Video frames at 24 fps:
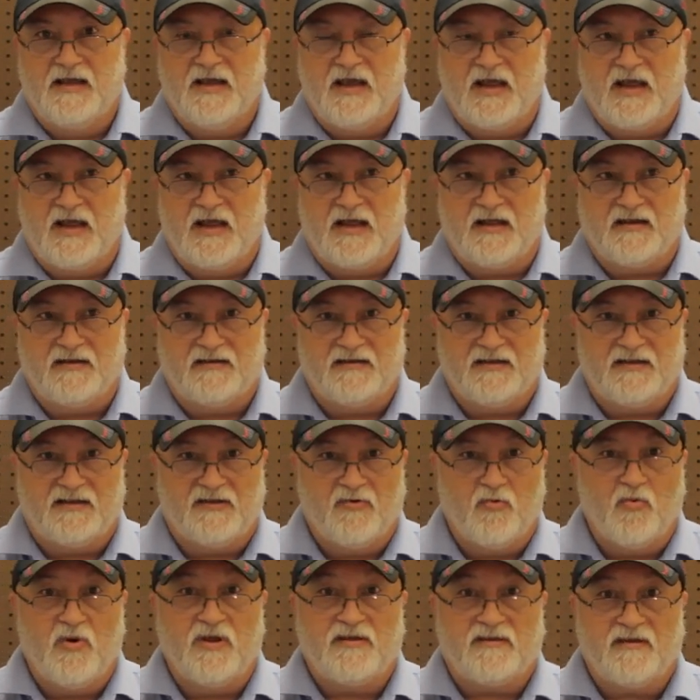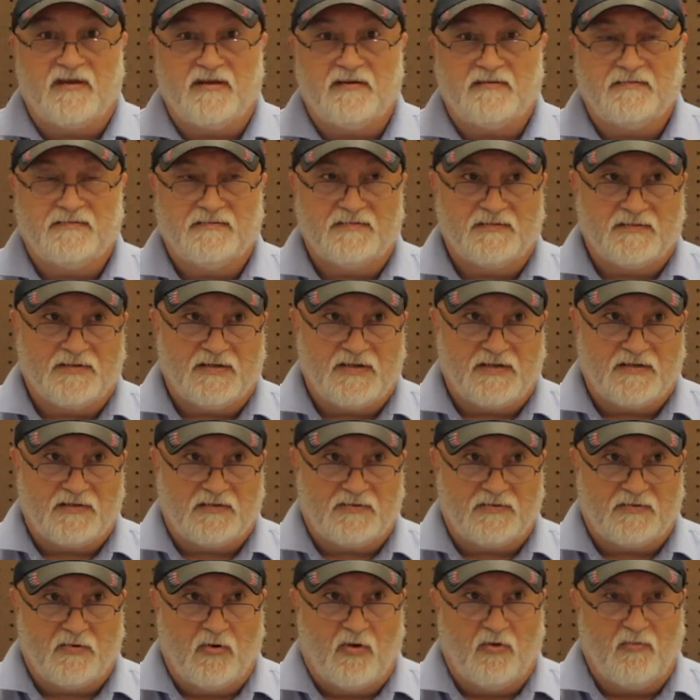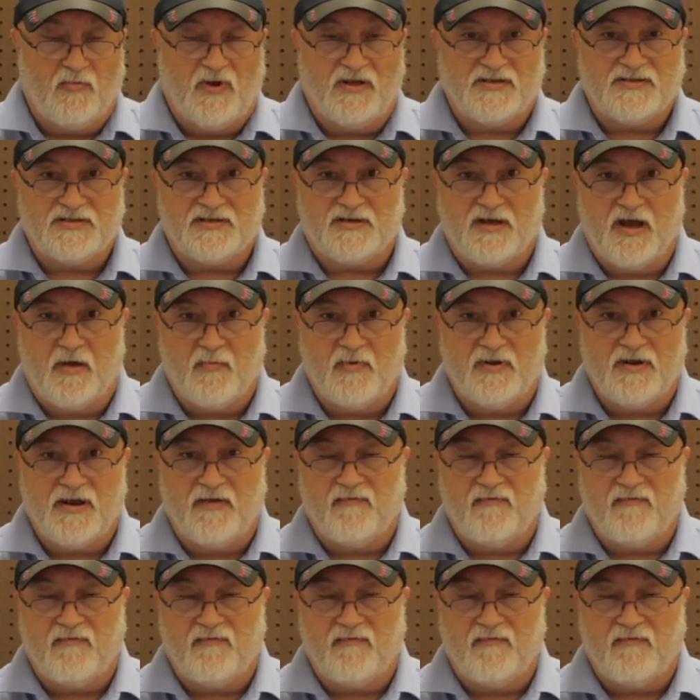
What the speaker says: and in the winter, cold months are coming,